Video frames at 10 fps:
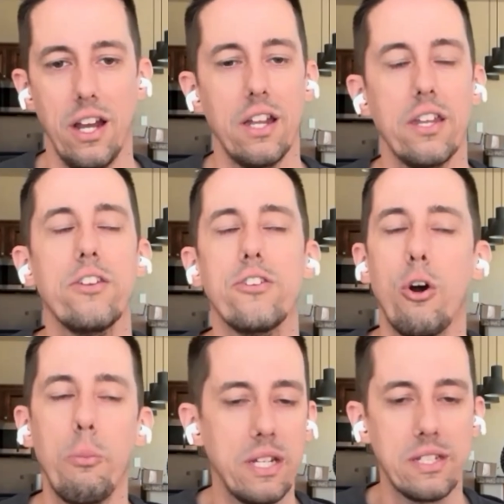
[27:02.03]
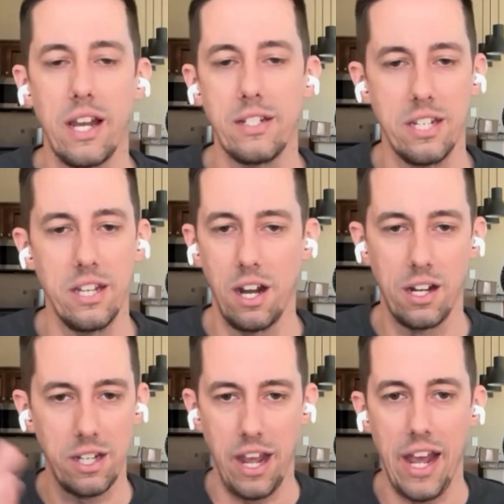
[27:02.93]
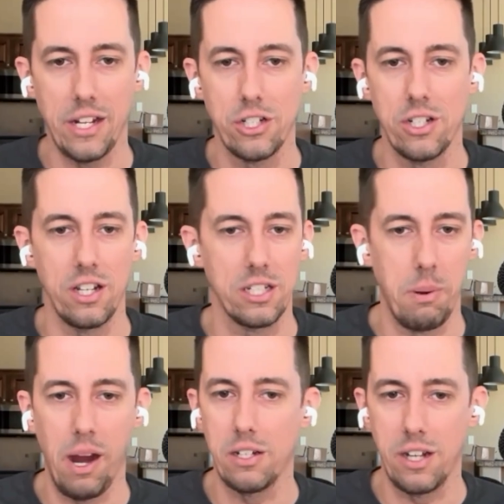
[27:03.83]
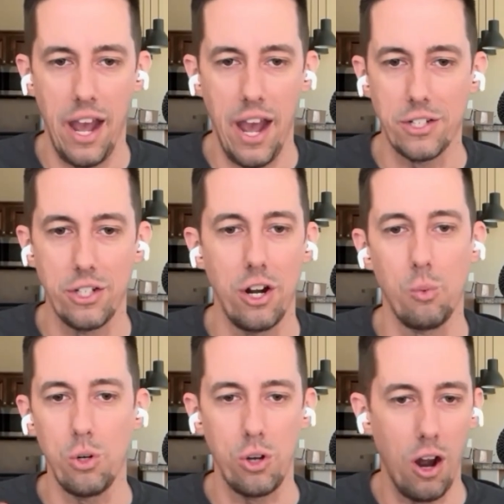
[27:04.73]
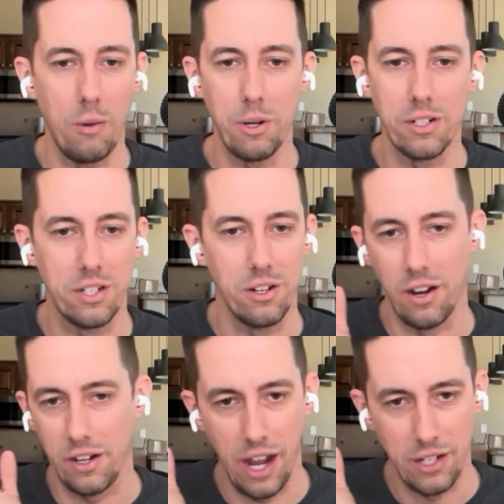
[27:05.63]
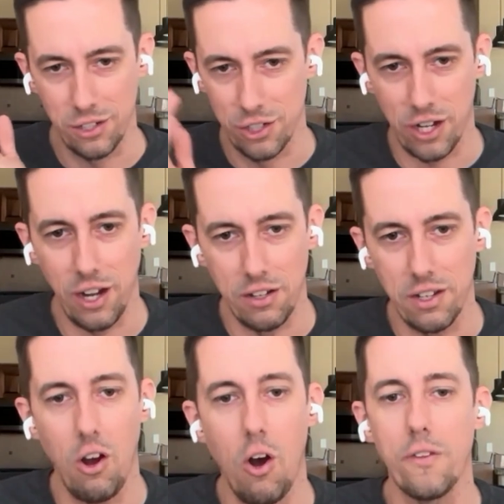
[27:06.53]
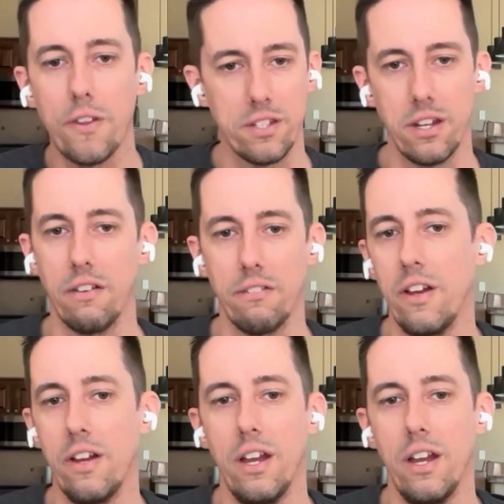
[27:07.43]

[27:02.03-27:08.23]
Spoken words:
so many sites hit uncached, expired cache, WooCommerce, you're not caching checkout, all this stuff.